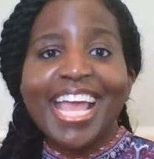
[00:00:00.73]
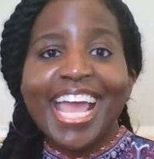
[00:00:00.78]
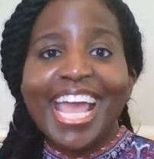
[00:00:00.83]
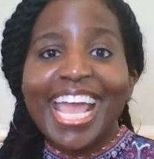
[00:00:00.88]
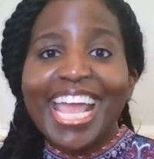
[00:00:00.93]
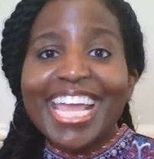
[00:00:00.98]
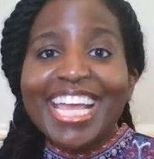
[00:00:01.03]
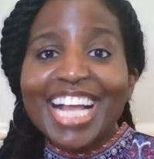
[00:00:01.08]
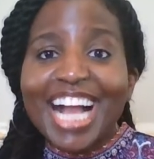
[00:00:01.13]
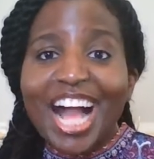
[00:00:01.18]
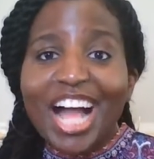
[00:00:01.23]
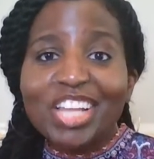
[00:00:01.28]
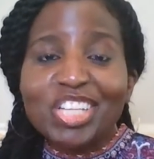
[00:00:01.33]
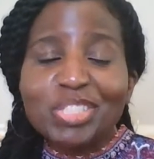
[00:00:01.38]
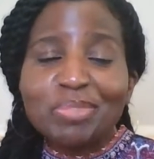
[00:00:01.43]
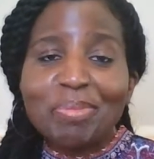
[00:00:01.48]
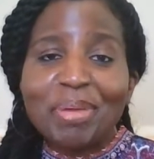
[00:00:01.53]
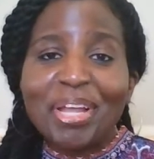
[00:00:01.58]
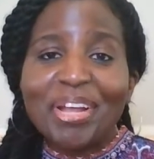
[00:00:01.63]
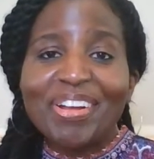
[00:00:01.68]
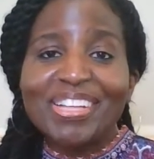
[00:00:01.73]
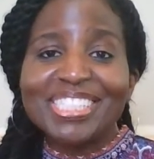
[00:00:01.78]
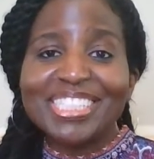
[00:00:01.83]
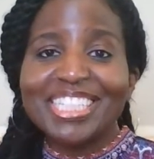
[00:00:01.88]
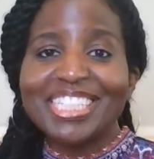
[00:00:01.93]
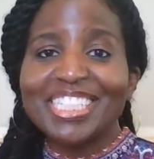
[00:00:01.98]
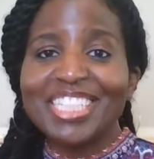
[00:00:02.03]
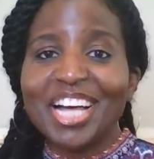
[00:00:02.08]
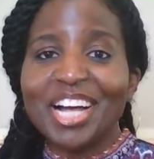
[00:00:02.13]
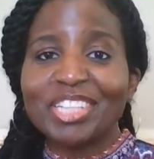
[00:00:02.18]
Hey, college parents,
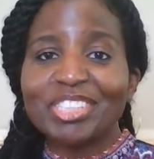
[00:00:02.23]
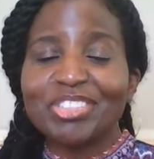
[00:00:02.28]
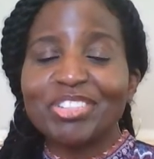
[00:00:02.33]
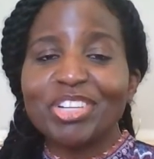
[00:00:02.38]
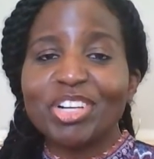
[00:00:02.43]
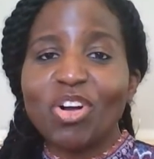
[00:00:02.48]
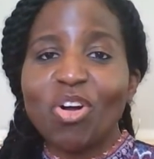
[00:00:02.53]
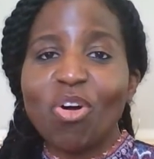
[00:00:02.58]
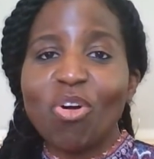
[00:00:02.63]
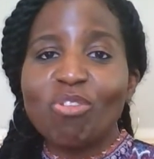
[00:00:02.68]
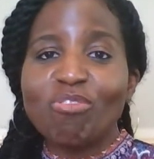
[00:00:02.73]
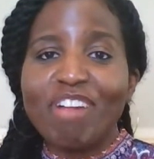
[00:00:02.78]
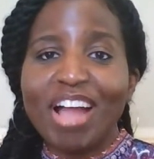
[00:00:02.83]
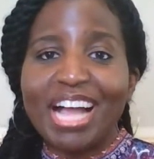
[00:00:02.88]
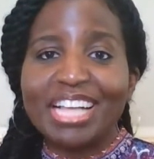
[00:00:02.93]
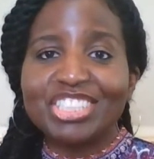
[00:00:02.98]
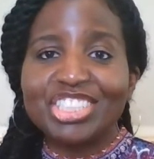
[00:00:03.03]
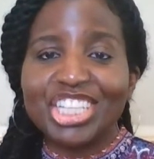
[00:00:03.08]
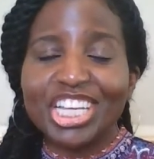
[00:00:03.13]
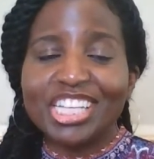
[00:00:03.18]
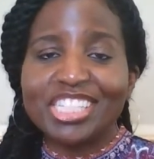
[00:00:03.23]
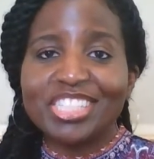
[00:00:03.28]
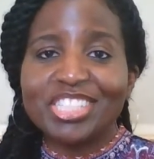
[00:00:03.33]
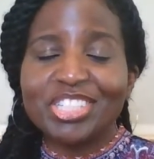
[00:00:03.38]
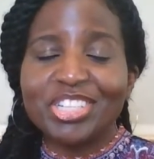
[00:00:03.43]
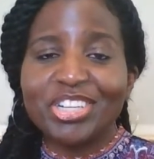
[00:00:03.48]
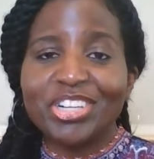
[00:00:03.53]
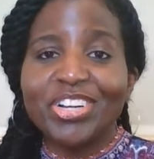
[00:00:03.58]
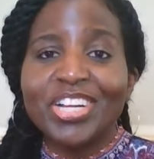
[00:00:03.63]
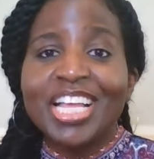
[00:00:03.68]
it's Dr. Nicole
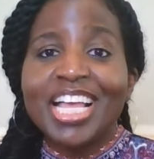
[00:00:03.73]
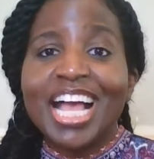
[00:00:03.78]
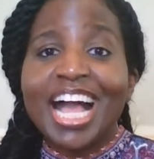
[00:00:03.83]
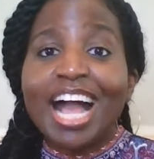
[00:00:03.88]
Rochester.